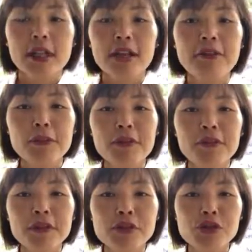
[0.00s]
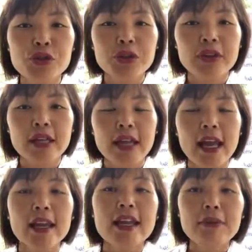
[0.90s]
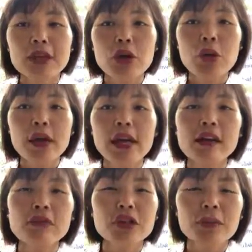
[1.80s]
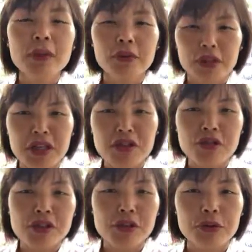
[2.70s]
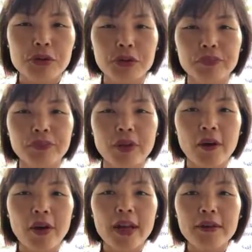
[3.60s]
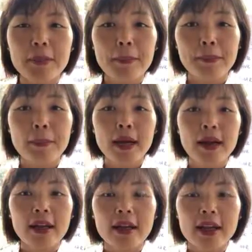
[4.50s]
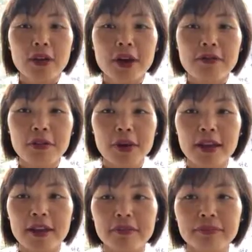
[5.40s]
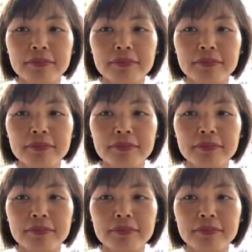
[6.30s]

Hear from you very soon, and let me know what kind of topic would interest you too. All right, bye, and you have a great day.